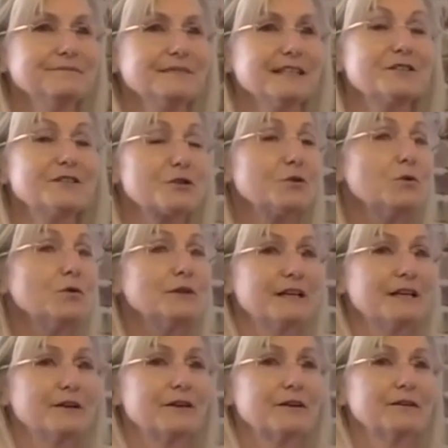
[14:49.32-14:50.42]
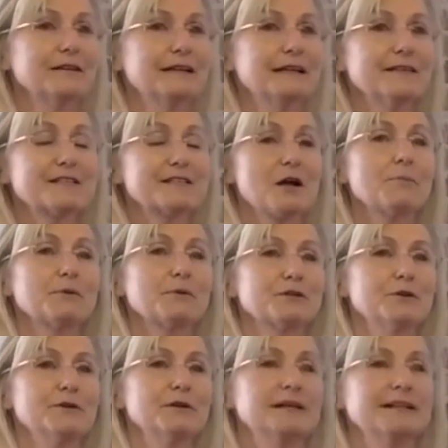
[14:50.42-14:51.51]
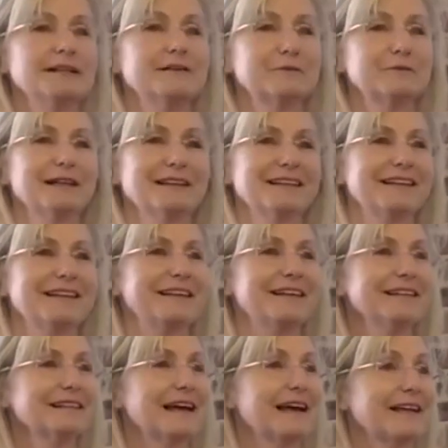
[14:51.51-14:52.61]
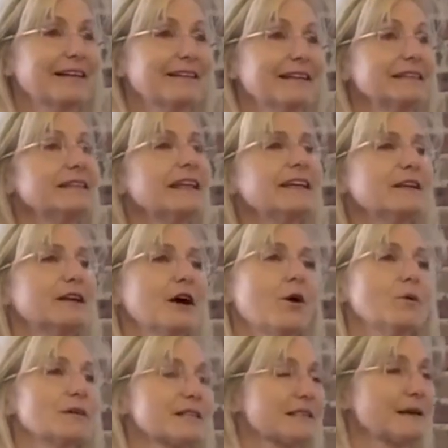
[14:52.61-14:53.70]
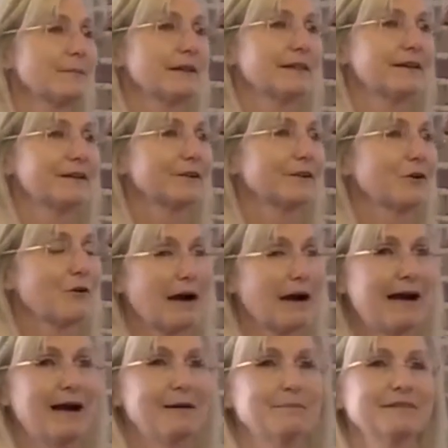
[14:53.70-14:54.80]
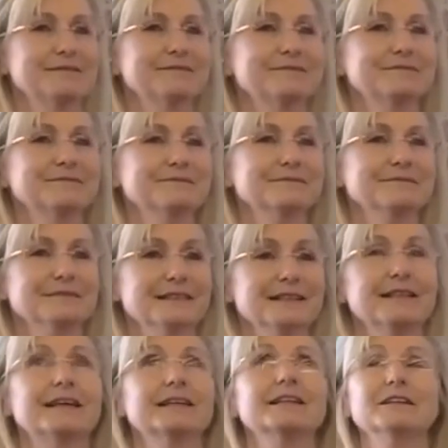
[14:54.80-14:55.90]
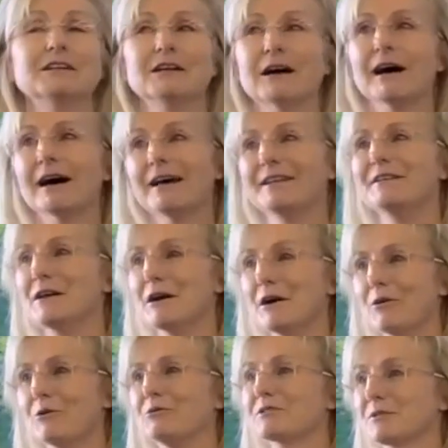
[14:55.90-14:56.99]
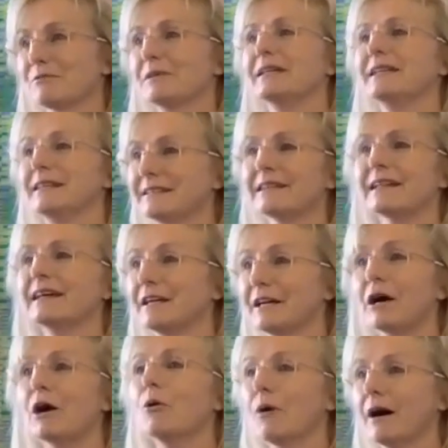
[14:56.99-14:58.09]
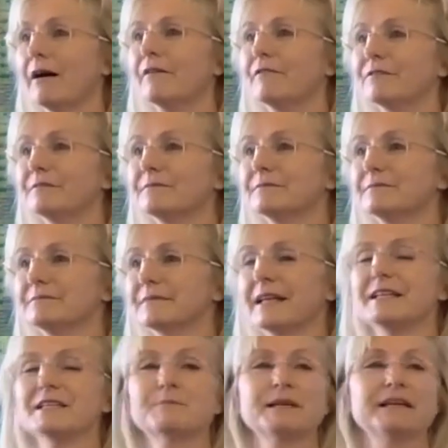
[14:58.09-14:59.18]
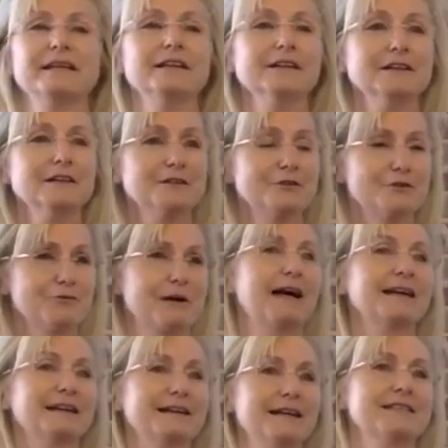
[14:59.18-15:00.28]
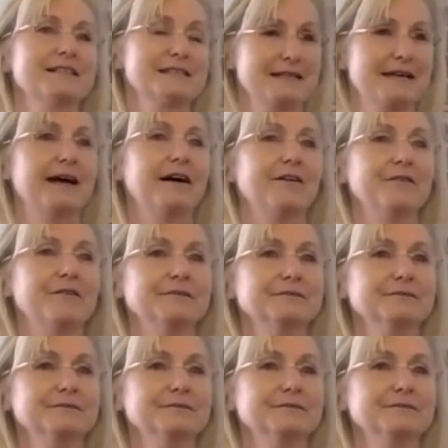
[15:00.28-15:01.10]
This school year, this opportunity to really like let go of some of the crap that God knows we need to let go of that has been dragging us down